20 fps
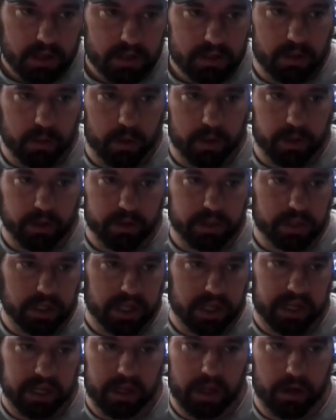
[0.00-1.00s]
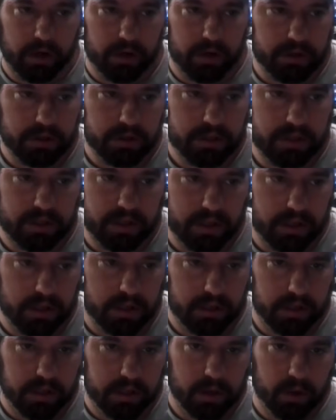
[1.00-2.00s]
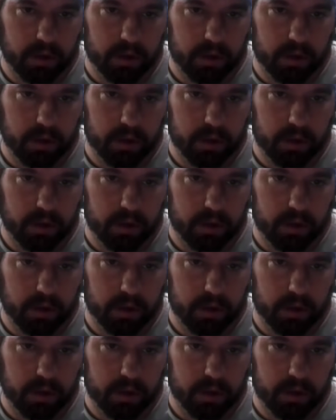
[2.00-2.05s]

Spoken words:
So whether it's cleaning gutters to